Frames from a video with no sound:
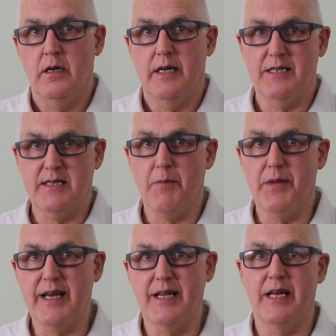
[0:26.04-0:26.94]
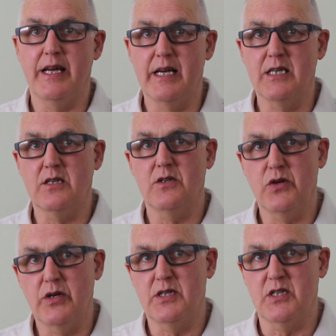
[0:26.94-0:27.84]
It's something you can easily do
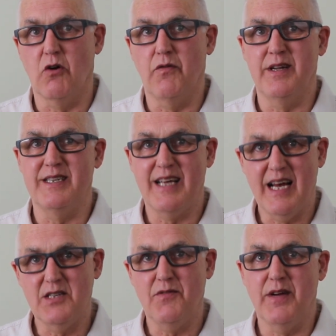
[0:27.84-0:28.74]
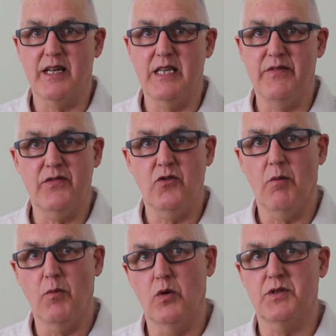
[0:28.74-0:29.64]
yourself, and it's as effective, if
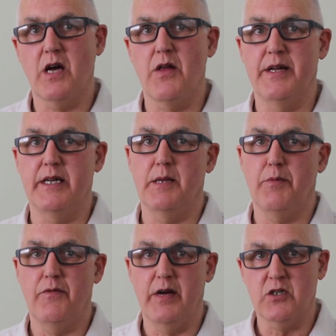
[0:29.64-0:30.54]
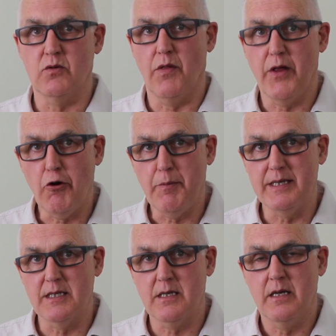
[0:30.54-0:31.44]
not more so, than any of the professional
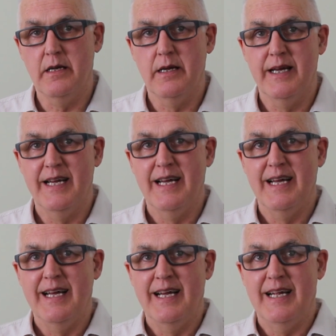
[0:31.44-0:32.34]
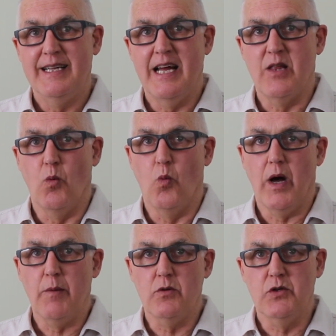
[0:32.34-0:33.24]
therapies. Now the
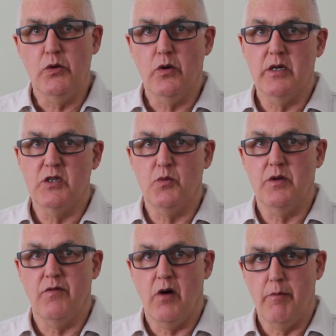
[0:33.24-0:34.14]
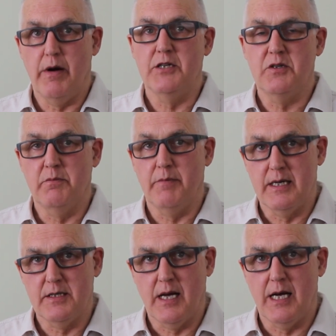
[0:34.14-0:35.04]
way we'll do it is with a vibration
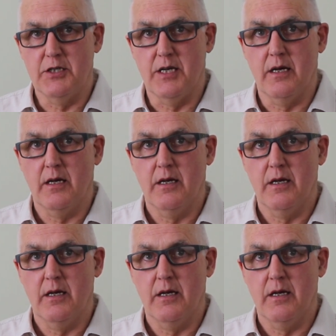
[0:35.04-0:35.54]
massager.